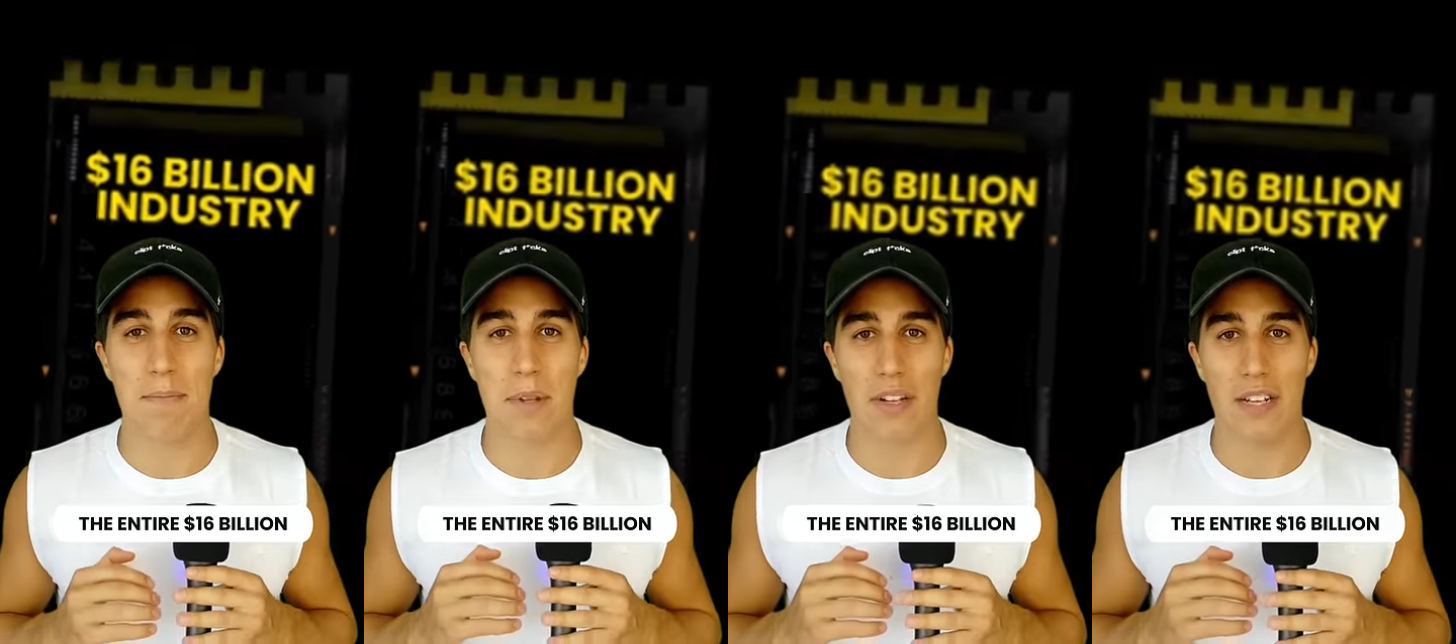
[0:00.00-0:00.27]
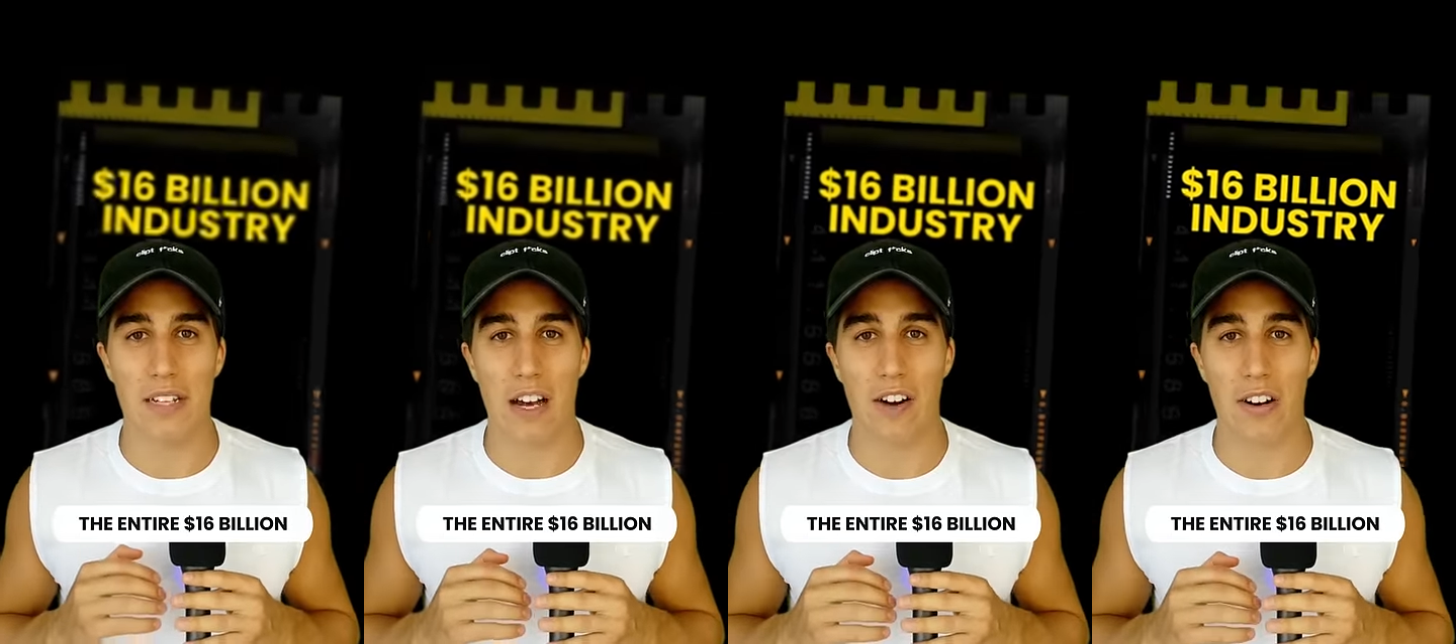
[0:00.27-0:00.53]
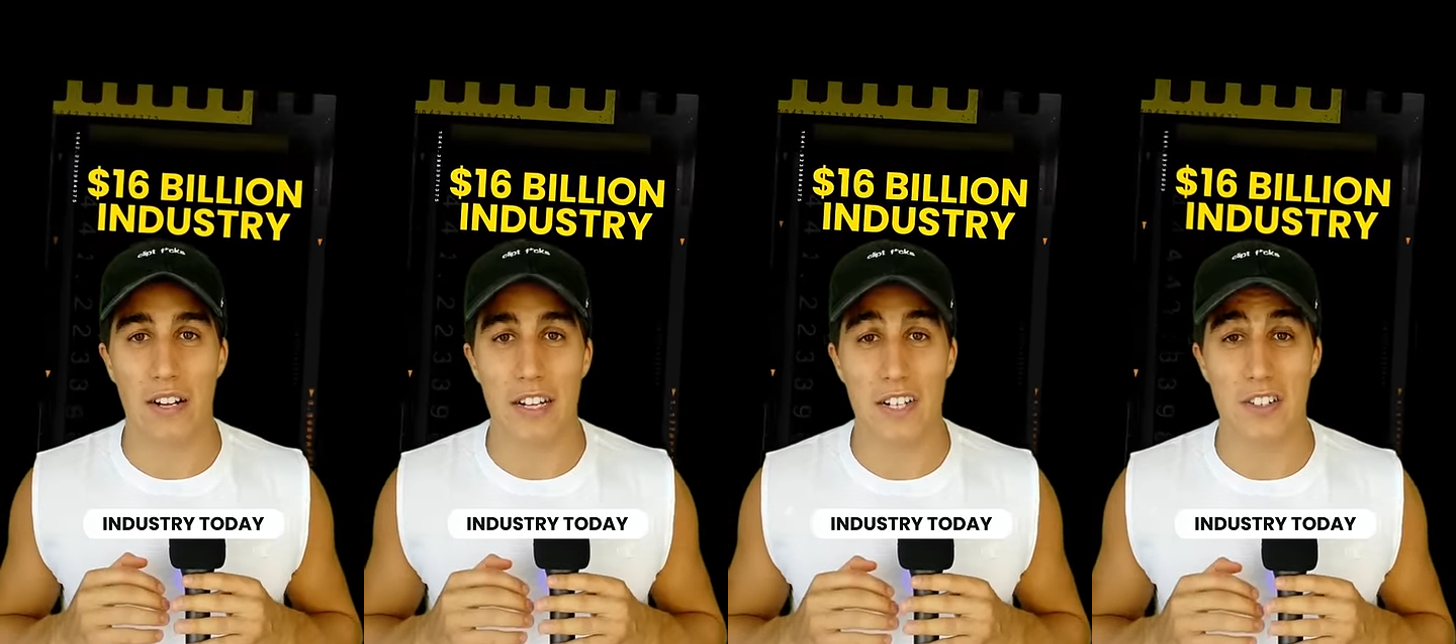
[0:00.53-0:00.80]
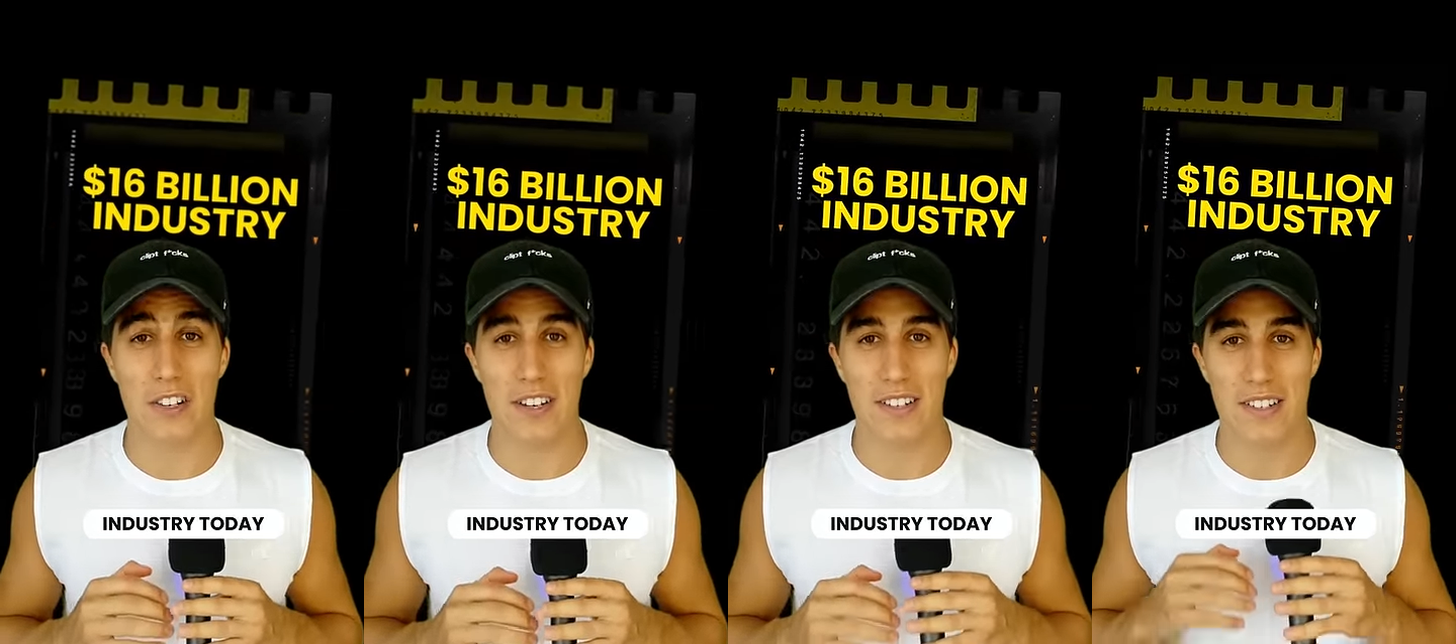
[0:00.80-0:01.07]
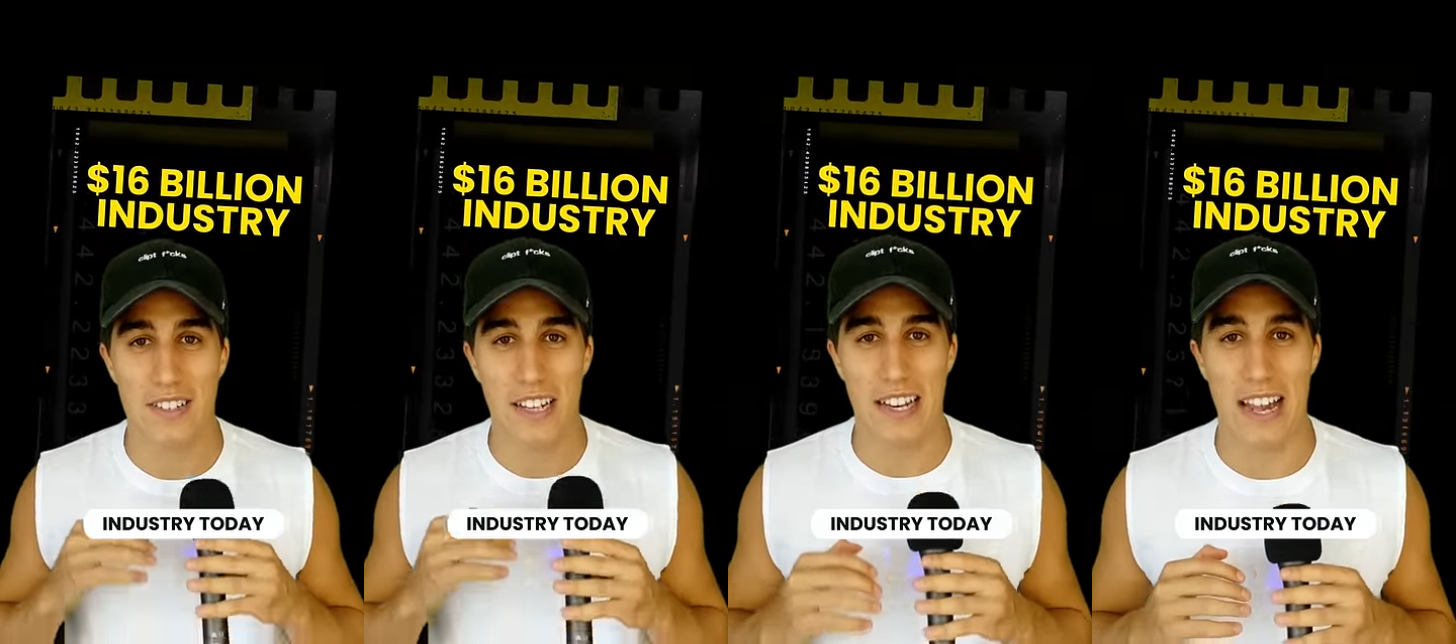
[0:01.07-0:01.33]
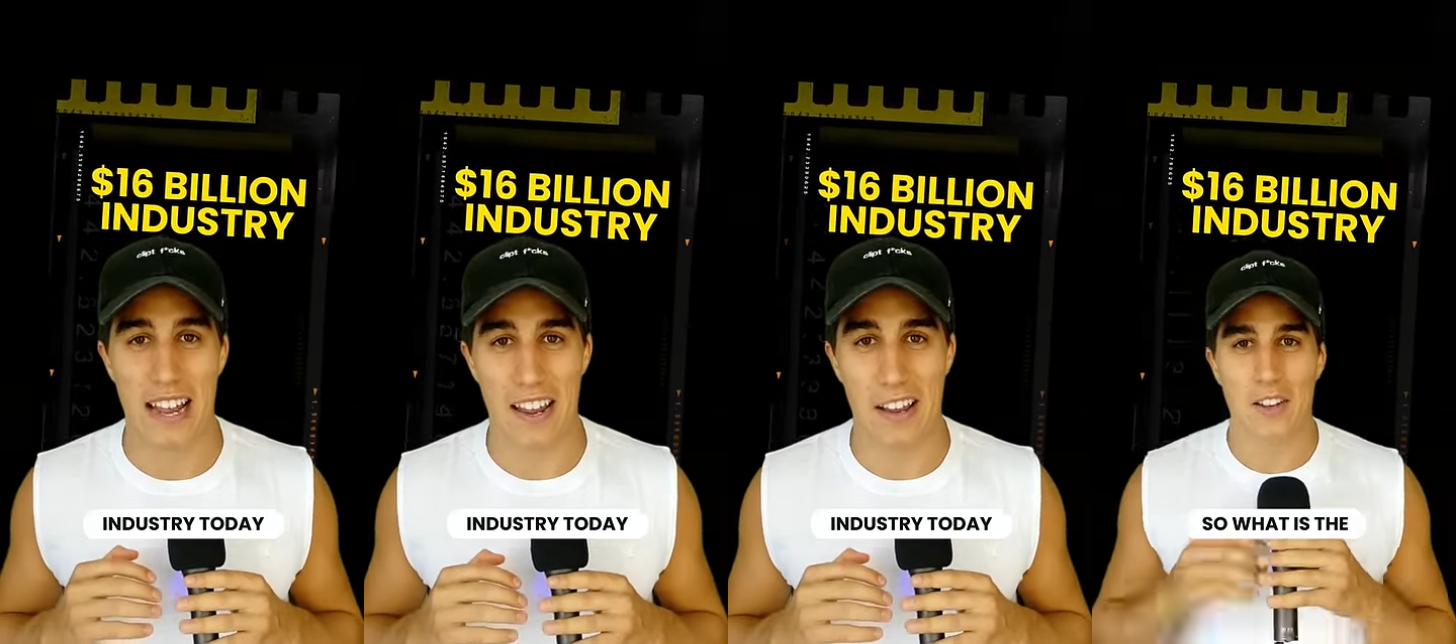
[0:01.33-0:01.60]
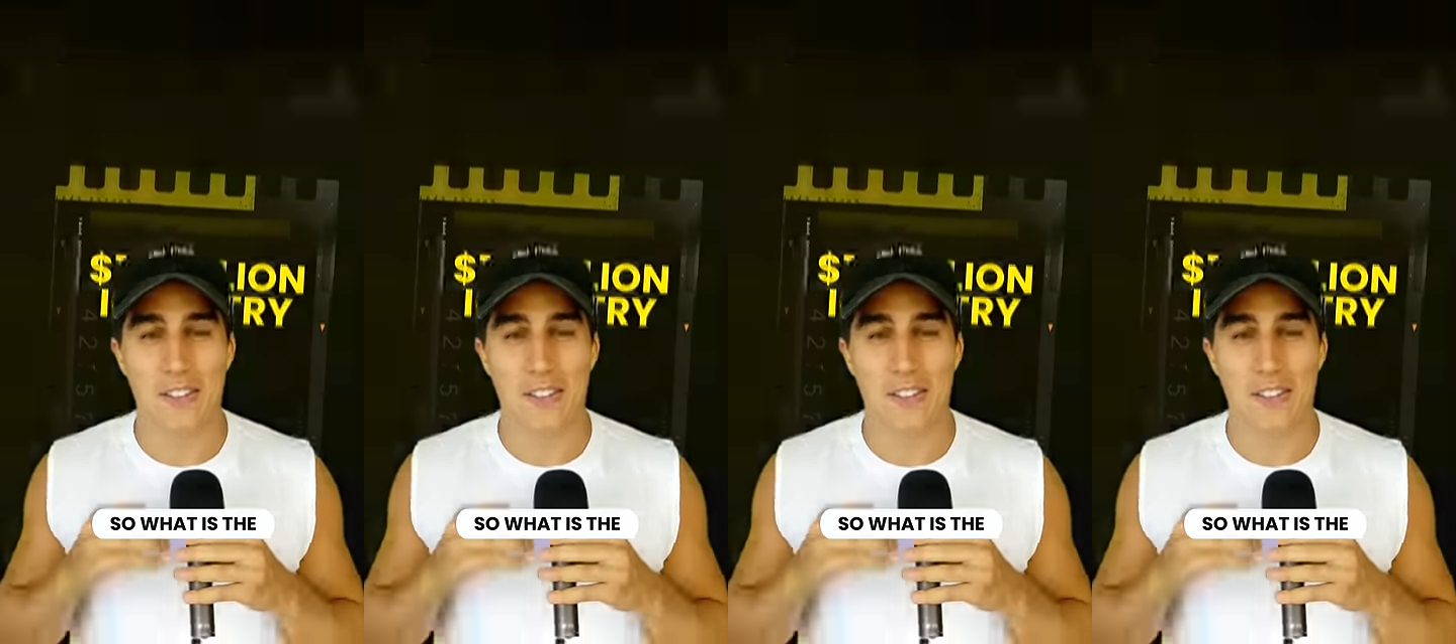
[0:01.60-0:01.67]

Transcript: billion industry today.